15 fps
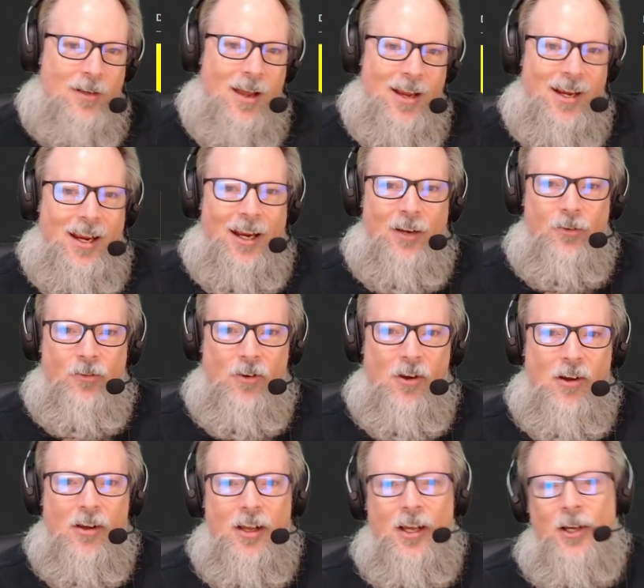I can't
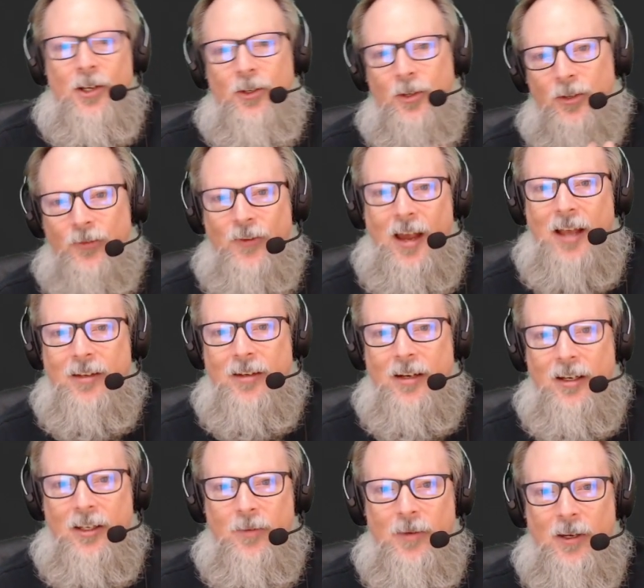draw, so it's
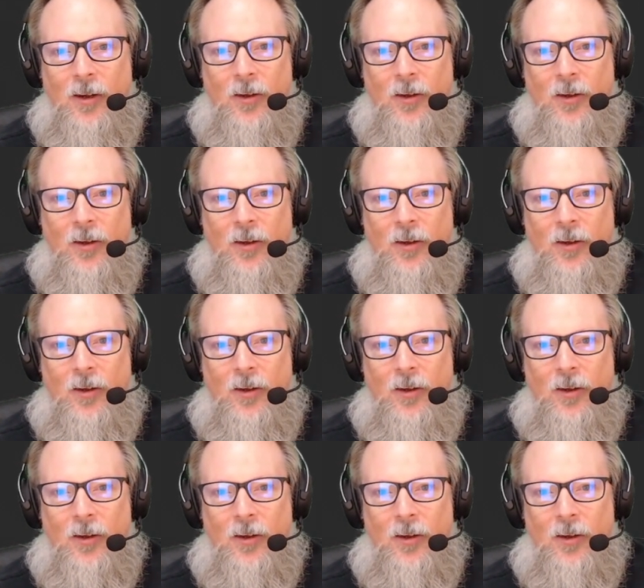fascinating to me.